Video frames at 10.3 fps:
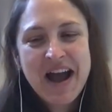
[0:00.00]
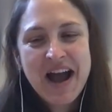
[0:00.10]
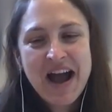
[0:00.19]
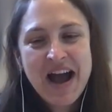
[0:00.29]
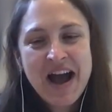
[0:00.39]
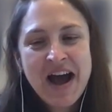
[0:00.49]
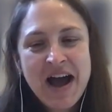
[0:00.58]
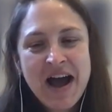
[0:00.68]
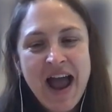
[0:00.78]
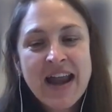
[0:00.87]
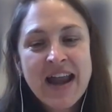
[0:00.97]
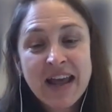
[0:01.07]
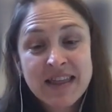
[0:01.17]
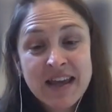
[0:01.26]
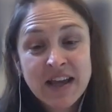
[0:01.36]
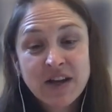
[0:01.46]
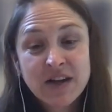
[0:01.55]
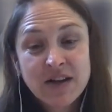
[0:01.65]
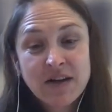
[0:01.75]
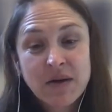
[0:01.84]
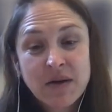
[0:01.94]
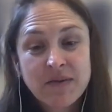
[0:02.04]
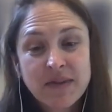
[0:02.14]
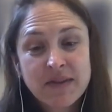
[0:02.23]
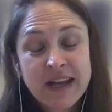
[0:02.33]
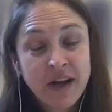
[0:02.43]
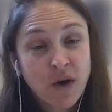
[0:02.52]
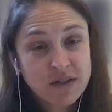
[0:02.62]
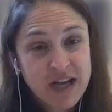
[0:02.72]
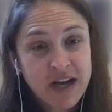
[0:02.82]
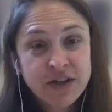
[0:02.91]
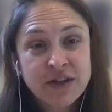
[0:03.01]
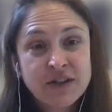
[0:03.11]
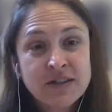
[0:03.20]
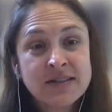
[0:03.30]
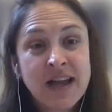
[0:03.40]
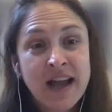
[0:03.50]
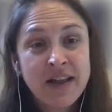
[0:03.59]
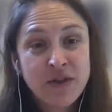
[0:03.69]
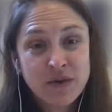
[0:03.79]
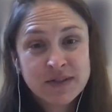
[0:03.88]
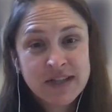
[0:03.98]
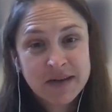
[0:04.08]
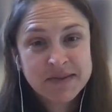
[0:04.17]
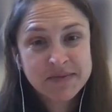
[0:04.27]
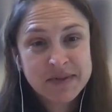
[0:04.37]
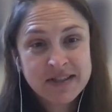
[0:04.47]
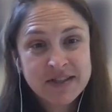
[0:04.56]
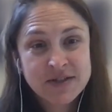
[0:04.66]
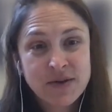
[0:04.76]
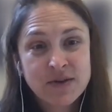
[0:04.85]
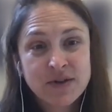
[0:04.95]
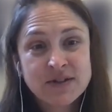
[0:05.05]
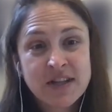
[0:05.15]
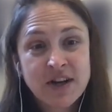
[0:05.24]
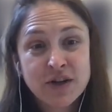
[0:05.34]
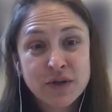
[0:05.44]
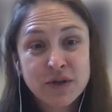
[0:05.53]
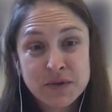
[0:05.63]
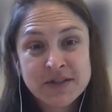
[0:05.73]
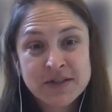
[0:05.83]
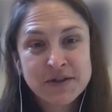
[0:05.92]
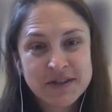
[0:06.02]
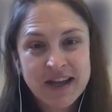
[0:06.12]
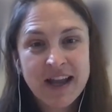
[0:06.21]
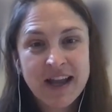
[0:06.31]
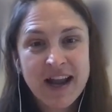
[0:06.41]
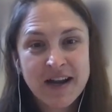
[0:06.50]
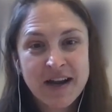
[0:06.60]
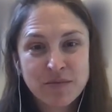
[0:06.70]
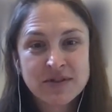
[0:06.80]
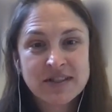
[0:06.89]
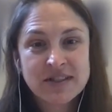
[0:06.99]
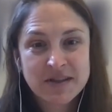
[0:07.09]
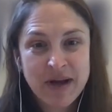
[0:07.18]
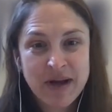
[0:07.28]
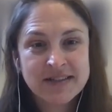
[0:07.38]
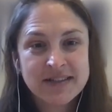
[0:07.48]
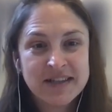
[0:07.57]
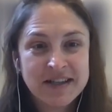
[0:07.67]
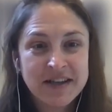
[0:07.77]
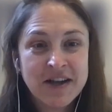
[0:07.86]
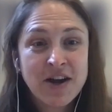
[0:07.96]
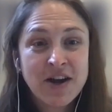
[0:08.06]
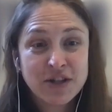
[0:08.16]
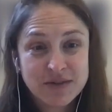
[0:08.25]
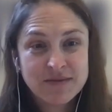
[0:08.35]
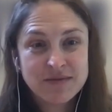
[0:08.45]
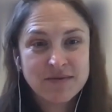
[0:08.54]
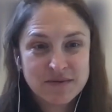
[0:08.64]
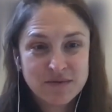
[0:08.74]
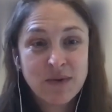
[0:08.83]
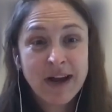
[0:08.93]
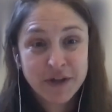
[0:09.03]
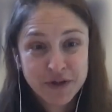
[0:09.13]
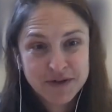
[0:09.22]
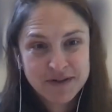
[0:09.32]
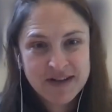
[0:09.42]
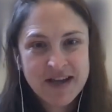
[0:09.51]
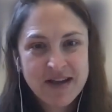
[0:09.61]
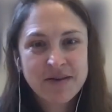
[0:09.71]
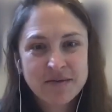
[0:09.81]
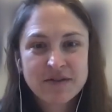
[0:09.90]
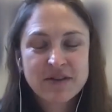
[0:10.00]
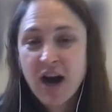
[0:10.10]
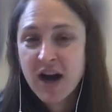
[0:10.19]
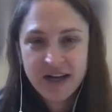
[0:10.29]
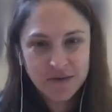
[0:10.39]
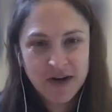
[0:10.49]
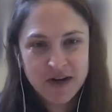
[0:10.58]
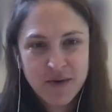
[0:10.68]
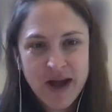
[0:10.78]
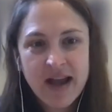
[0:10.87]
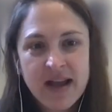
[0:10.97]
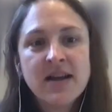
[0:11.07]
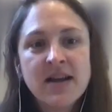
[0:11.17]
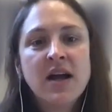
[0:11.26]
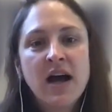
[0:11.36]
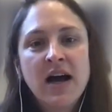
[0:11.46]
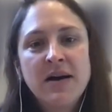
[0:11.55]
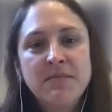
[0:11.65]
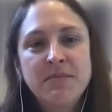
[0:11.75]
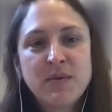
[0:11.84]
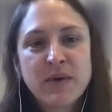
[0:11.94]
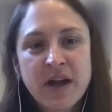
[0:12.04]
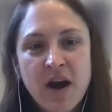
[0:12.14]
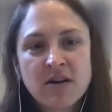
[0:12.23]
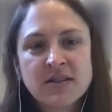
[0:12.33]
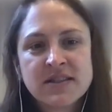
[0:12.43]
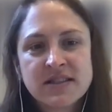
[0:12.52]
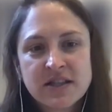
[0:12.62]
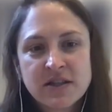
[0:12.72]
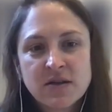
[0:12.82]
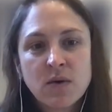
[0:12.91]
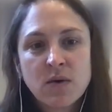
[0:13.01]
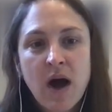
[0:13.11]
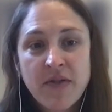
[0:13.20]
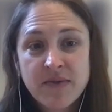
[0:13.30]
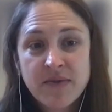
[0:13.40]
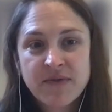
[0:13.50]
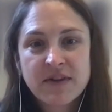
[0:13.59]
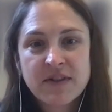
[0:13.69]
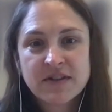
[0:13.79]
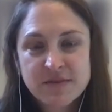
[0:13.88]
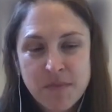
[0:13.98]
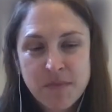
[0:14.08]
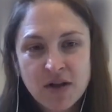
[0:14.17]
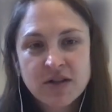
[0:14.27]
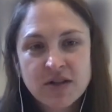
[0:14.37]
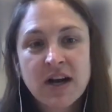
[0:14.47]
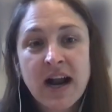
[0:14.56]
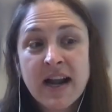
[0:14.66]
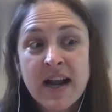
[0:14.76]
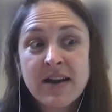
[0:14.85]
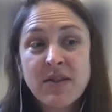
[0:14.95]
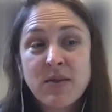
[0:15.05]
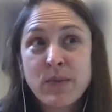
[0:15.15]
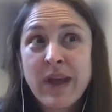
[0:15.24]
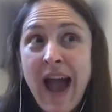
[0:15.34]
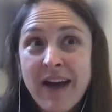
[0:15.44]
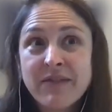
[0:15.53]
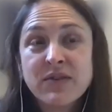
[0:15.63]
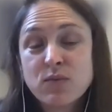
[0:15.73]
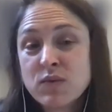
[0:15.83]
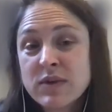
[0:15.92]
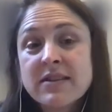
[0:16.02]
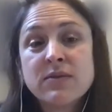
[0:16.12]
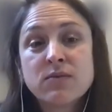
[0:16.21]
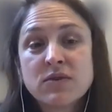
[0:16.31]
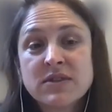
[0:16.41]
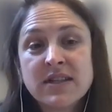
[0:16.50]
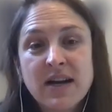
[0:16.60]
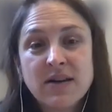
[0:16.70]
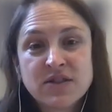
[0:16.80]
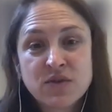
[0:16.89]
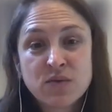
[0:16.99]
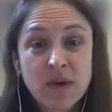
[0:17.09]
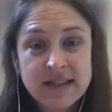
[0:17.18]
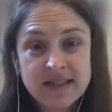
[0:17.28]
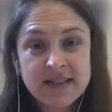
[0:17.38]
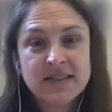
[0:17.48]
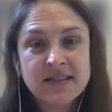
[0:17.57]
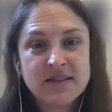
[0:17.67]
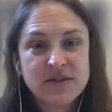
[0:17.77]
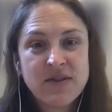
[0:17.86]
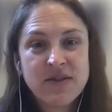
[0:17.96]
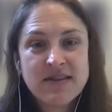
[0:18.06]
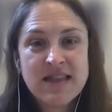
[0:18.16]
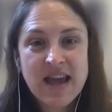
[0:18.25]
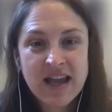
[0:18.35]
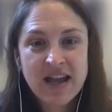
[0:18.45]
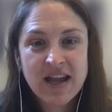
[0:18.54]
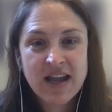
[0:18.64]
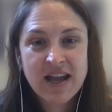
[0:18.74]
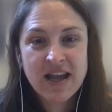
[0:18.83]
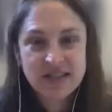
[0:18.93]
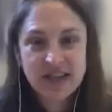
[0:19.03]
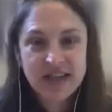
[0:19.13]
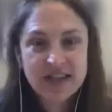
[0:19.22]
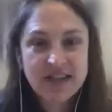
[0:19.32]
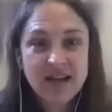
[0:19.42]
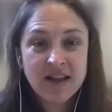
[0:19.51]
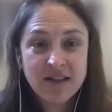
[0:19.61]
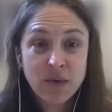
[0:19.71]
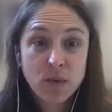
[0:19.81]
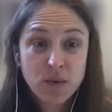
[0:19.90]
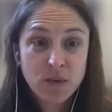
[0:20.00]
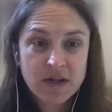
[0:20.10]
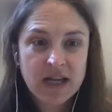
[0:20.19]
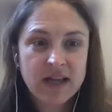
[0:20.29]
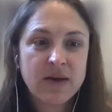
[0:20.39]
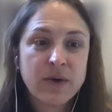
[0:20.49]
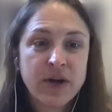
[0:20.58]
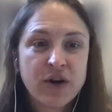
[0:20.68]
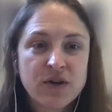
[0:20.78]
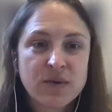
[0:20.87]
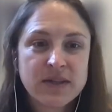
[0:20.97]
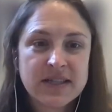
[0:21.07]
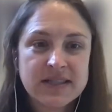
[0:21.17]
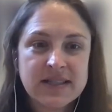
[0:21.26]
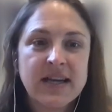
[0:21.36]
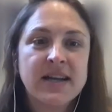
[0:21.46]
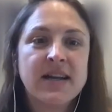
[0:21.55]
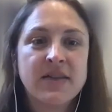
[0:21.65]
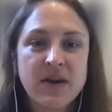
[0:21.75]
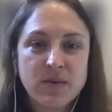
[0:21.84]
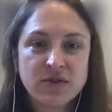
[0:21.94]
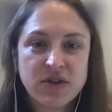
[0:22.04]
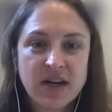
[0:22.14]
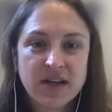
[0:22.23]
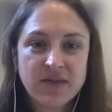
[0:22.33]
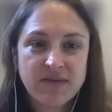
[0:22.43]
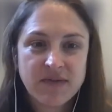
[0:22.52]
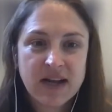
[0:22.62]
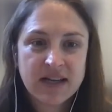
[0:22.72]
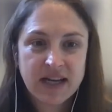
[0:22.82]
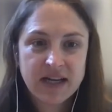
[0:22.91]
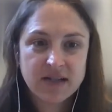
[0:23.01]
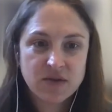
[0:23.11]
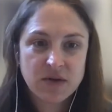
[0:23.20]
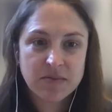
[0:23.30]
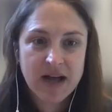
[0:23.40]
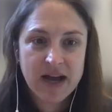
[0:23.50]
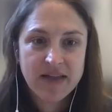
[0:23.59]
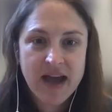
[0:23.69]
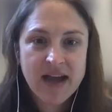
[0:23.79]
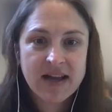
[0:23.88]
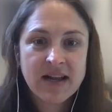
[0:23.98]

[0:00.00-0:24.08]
And I think like hoteliers and those types of business owners that are used to looking at numbers and capacity regularly got it right away. But we are still on for the smaller, and we haven't really rolled it out to residents. So that they understand that we're working, that we heard what they said, and that we're trying to find data to apply that.